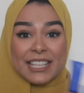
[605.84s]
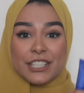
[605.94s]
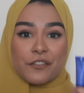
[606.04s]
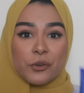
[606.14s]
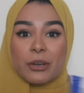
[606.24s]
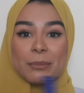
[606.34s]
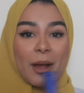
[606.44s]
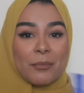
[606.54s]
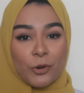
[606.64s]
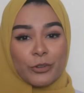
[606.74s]
it's a foot cream,
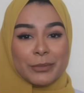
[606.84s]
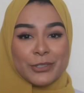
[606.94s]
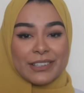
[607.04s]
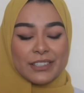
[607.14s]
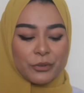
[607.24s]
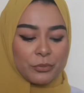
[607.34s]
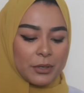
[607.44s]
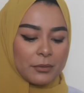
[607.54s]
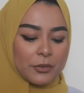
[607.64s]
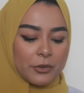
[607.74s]
but I'm not going to be using it as foot
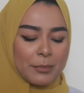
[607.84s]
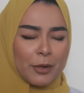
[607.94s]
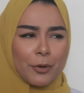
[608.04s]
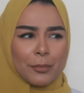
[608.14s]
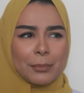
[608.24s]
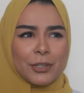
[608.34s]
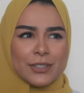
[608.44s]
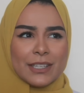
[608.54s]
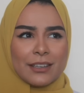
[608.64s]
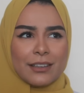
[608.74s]
cream. I'll probably be
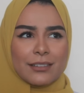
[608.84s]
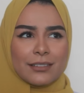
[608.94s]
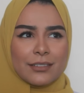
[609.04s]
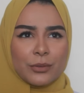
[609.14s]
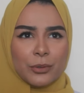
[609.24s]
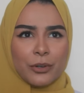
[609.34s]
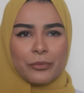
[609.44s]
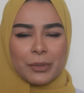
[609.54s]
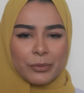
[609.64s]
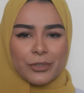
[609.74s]
using it all
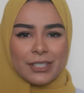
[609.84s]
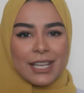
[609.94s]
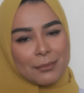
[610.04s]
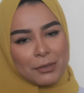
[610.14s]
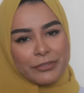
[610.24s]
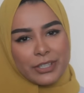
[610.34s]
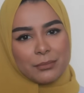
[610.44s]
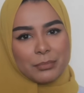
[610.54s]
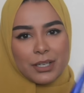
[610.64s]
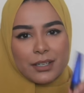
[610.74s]
over my body and my
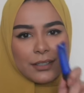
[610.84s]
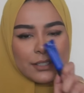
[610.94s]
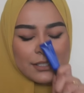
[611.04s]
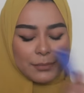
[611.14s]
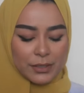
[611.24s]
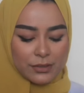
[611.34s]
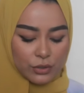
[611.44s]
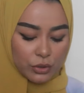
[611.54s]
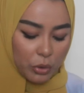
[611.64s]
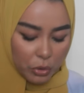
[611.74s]
feet, but it smells
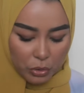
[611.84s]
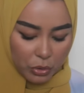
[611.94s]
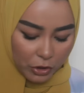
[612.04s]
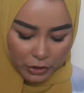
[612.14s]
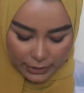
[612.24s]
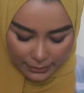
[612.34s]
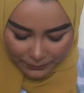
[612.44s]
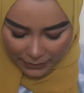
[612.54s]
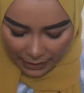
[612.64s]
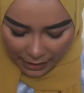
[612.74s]
so good.
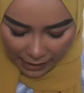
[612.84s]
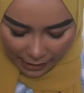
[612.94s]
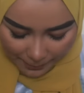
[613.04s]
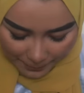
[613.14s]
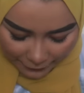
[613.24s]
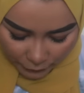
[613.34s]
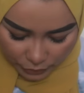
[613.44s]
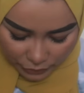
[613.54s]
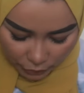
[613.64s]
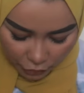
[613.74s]
Um, I've
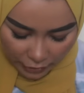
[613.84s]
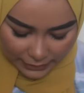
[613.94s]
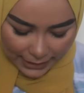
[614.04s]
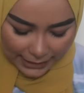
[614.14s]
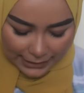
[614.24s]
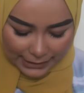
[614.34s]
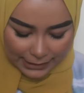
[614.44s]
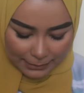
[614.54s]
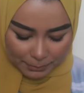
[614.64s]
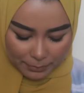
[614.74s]
also got a
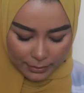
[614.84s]
lip